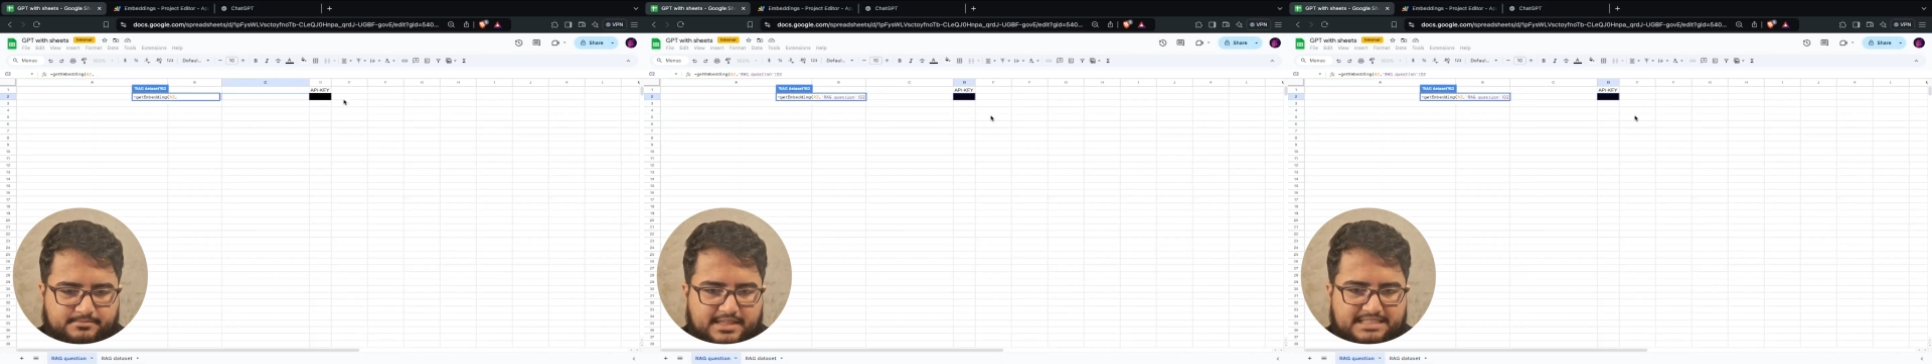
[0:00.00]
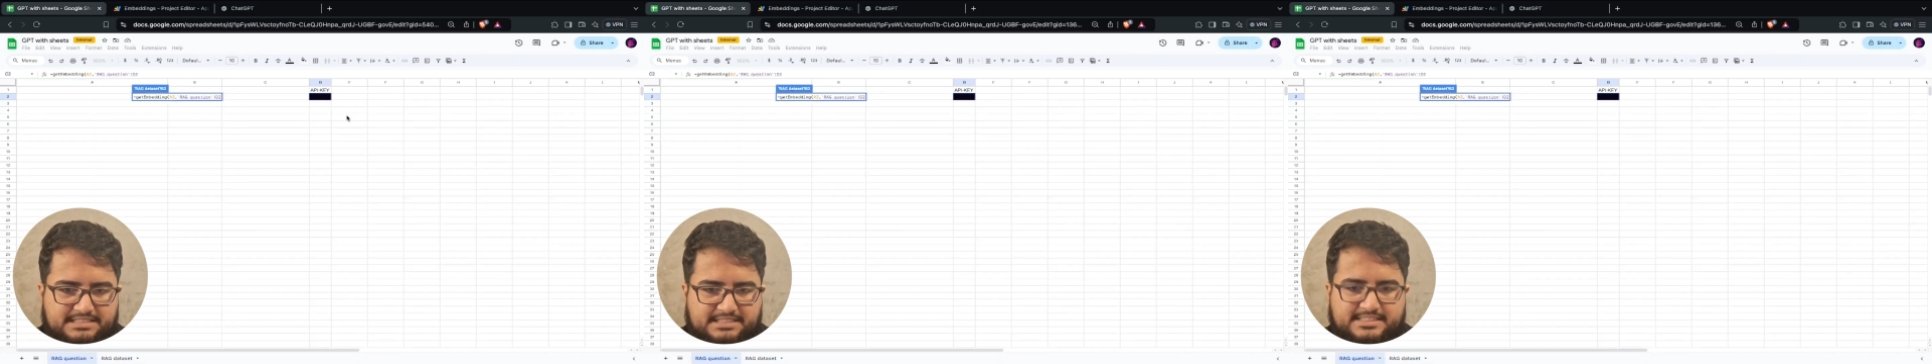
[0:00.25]

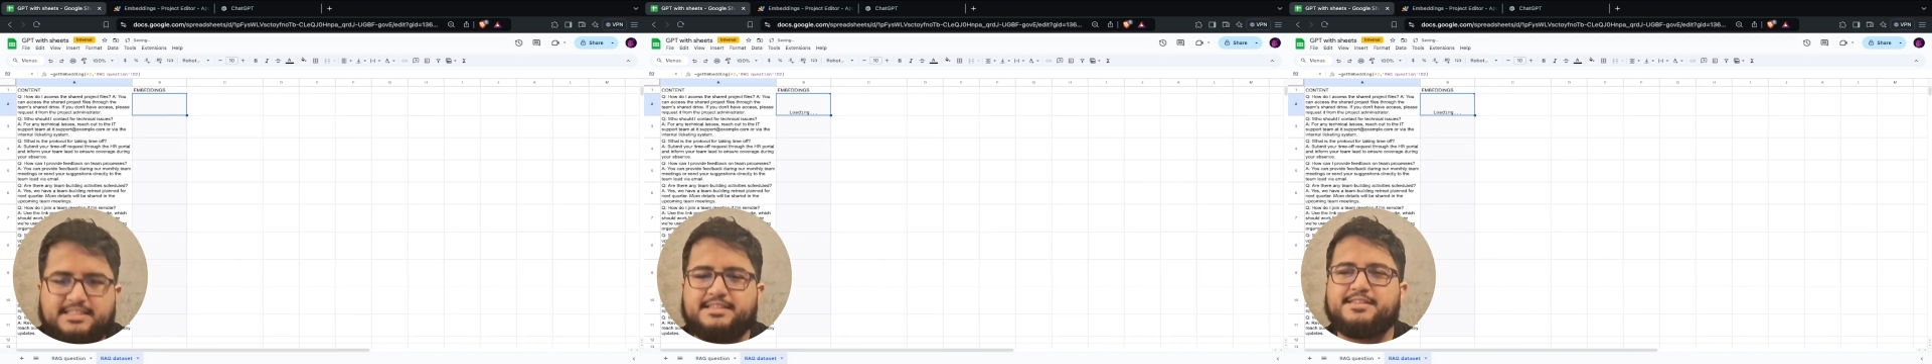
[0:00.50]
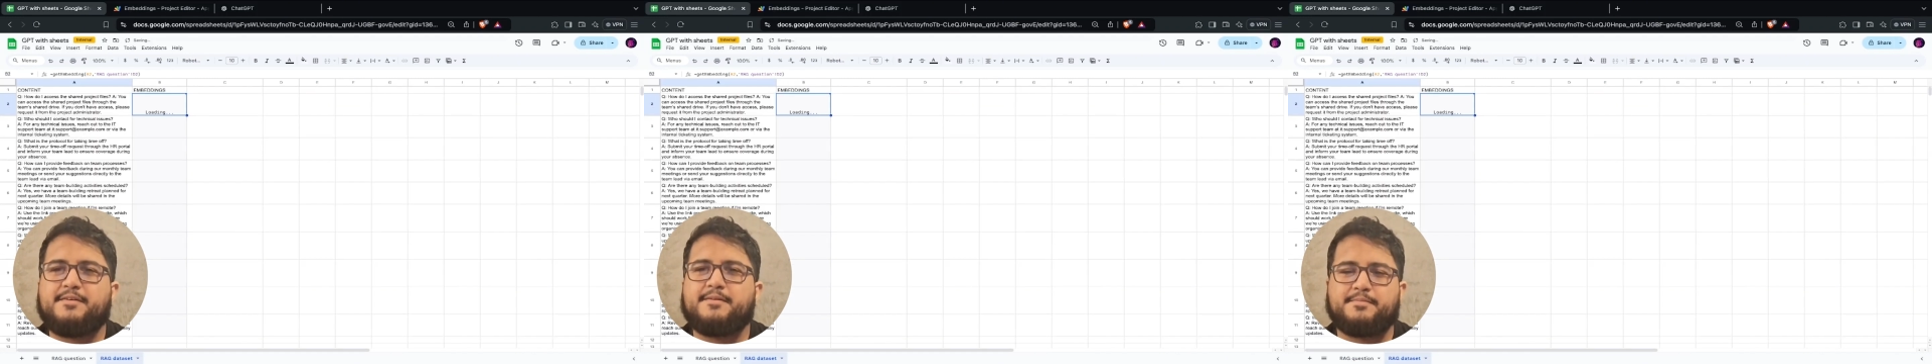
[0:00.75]
and the
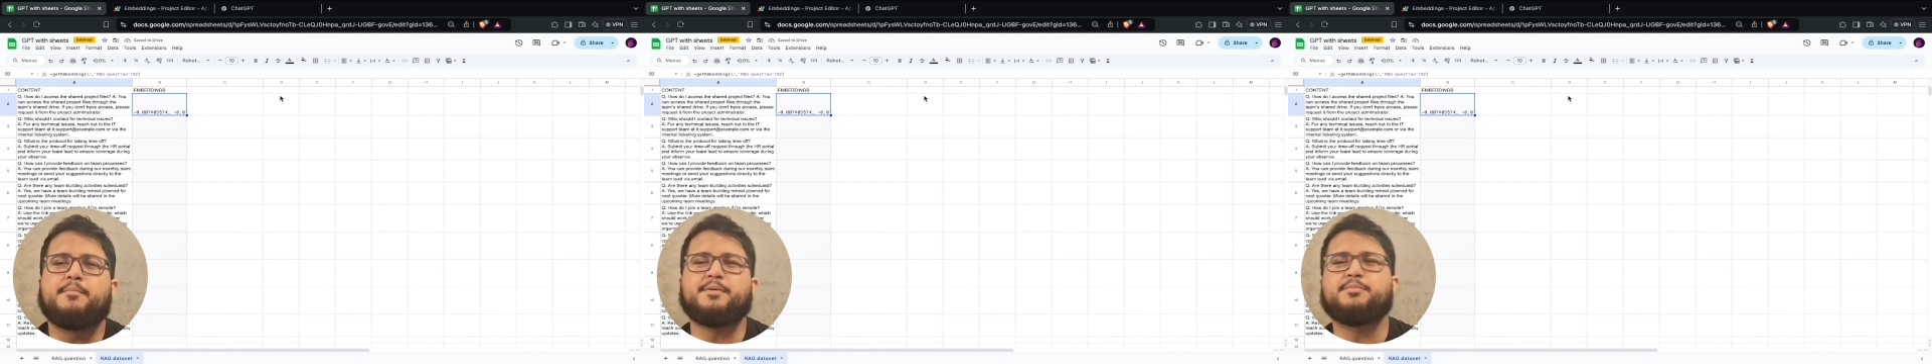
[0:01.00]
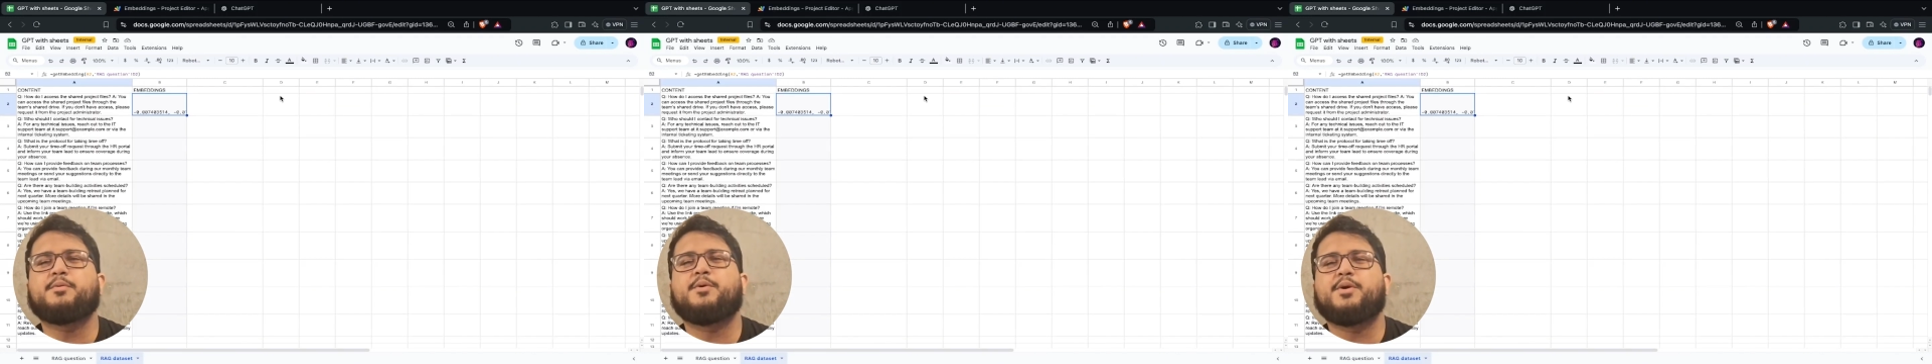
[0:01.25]
key
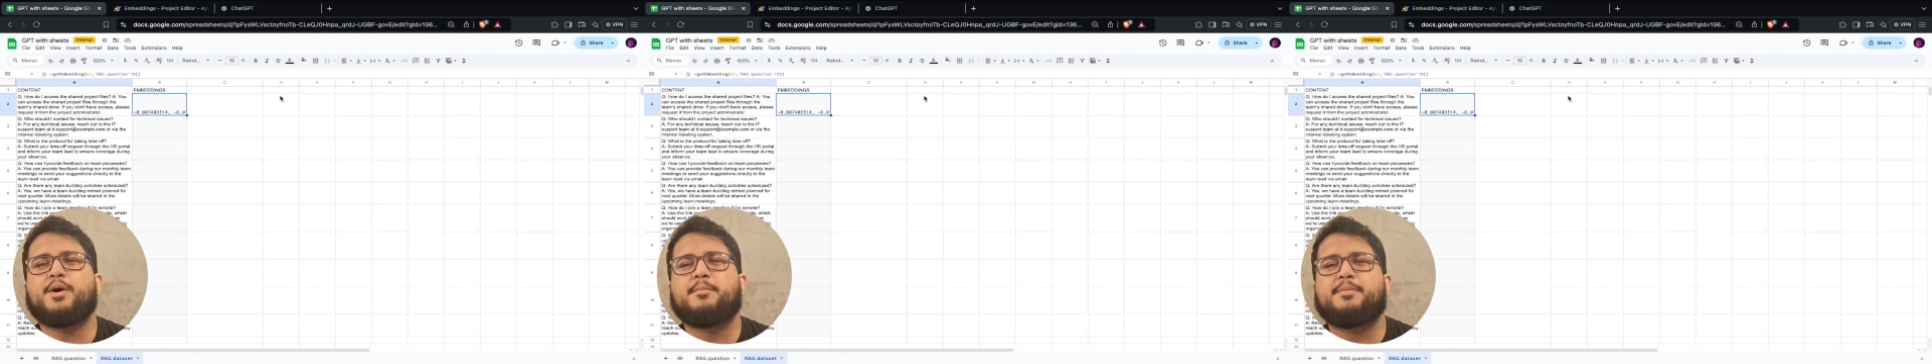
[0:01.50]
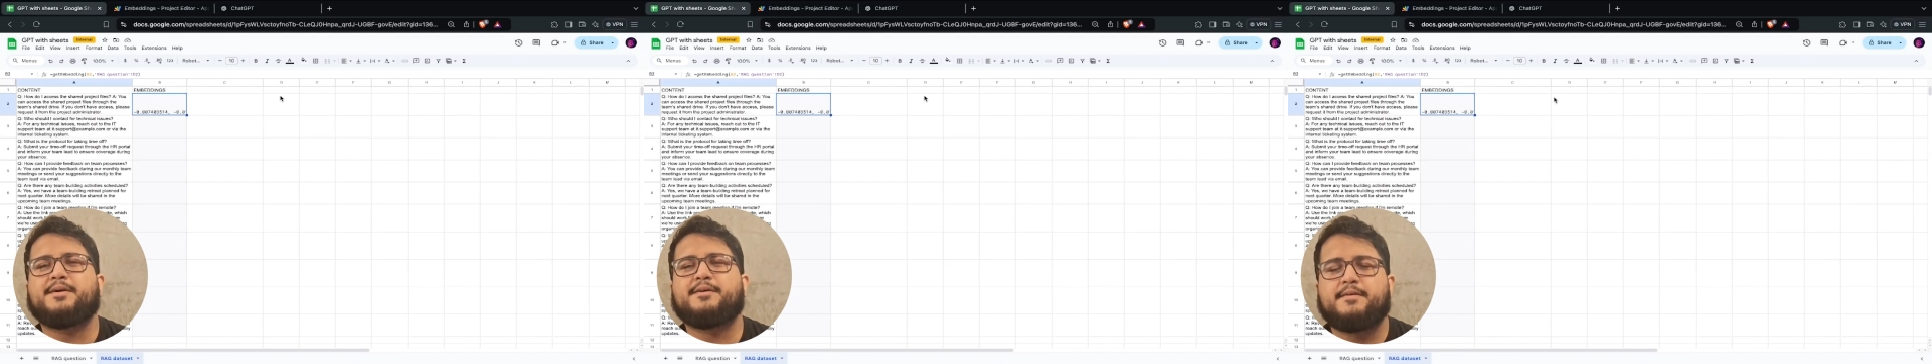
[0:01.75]
before
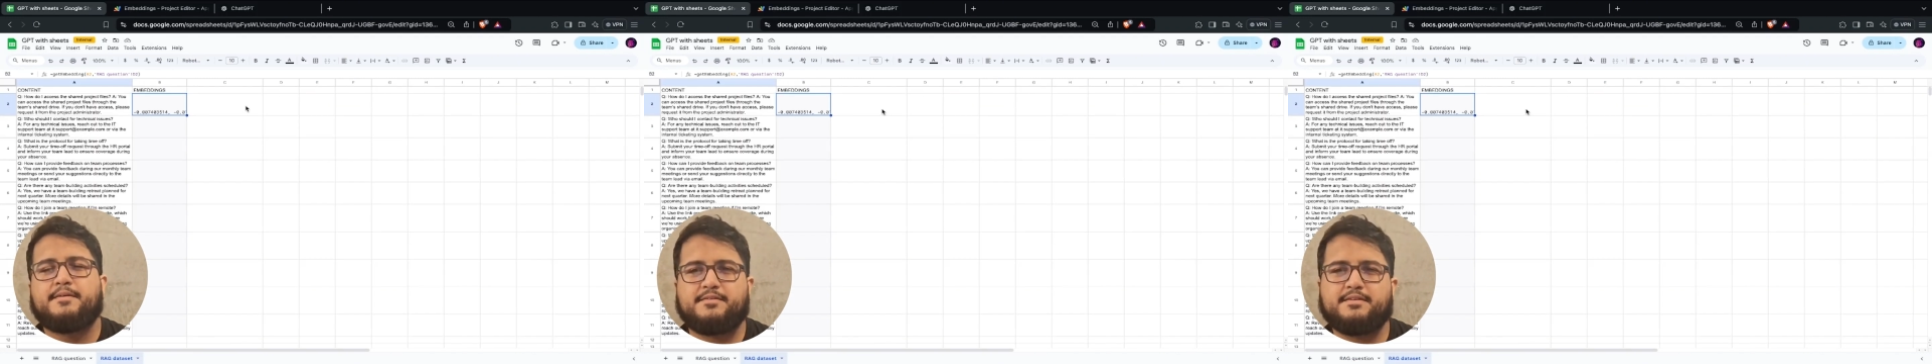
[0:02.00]
copying